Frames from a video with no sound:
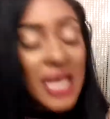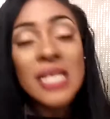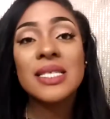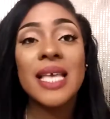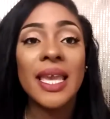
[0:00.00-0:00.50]

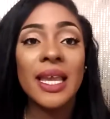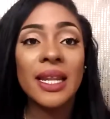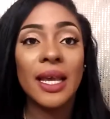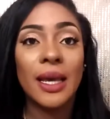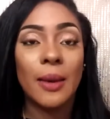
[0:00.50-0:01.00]

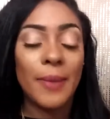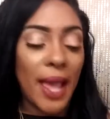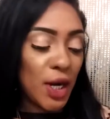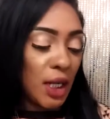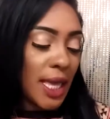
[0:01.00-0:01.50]
Second, I
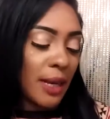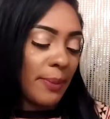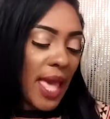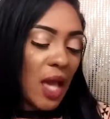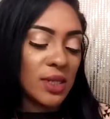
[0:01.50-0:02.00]
heard a lot
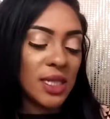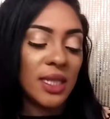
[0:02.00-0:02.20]
about